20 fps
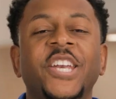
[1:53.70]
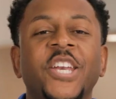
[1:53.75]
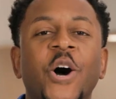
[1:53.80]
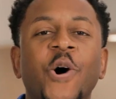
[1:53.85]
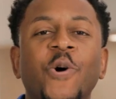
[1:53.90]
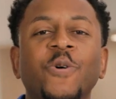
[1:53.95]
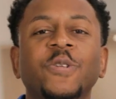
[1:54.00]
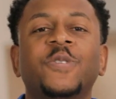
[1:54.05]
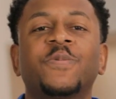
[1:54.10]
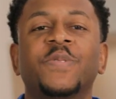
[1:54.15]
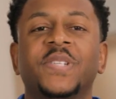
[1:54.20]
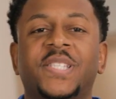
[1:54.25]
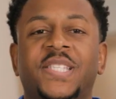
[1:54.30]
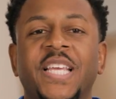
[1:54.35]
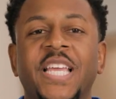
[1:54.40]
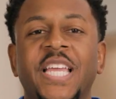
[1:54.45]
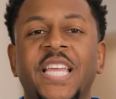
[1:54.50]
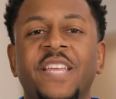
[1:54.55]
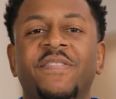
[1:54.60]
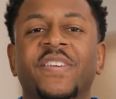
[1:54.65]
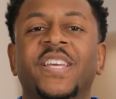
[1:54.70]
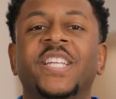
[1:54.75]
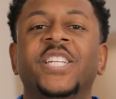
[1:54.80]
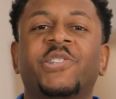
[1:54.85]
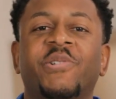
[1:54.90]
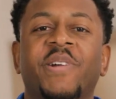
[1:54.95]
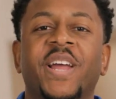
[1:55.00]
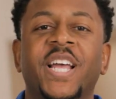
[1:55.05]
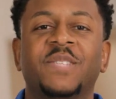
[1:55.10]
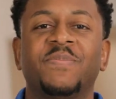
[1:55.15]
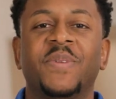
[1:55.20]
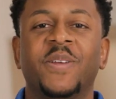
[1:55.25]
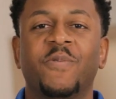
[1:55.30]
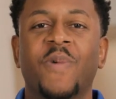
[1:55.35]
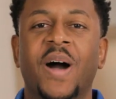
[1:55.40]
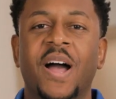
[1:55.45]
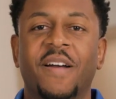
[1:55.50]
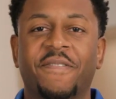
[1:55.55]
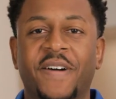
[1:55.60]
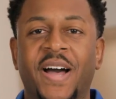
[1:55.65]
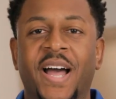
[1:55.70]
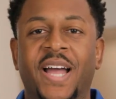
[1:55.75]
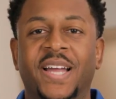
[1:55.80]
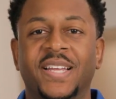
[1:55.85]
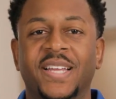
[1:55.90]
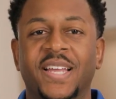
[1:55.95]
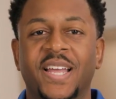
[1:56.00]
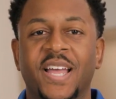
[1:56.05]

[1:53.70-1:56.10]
Nodes receive and transmit Wi-Fi.